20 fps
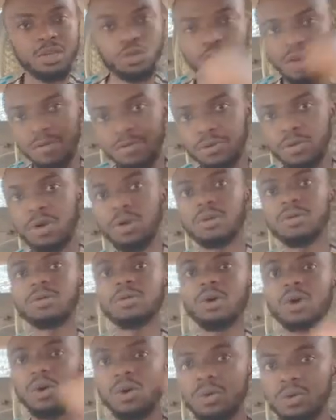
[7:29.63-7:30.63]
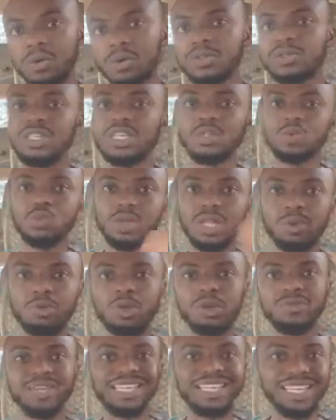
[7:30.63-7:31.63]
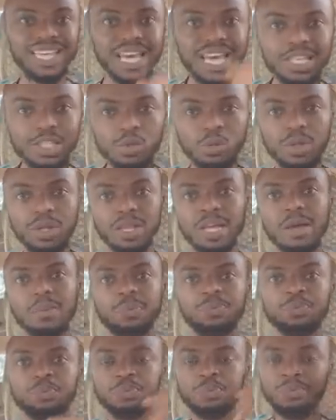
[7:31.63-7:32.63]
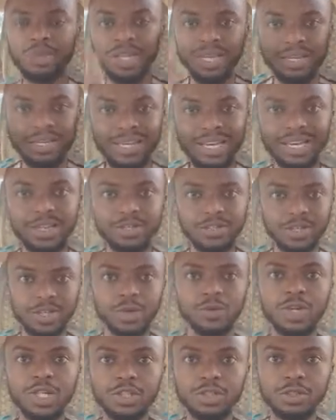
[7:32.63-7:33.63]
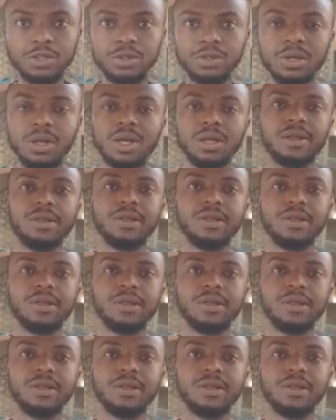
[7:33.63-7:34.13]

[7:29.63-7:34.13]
you have done all those things with them, you have engaged with them in their exhilaration,